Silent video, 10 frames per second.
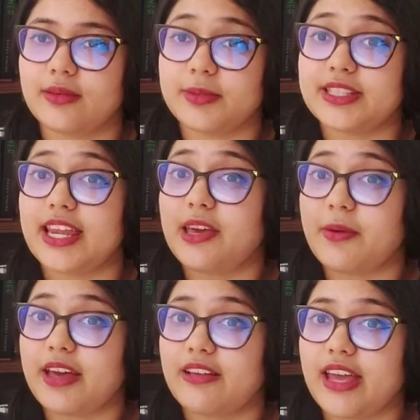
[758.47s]
The Mistake
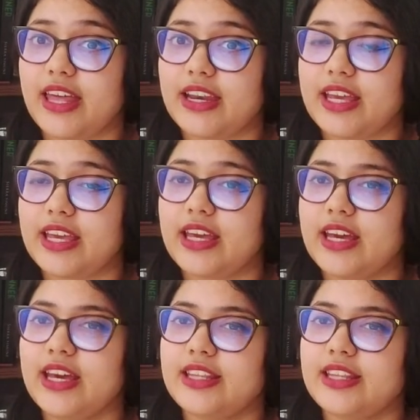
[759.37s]
by Elle Kennedy.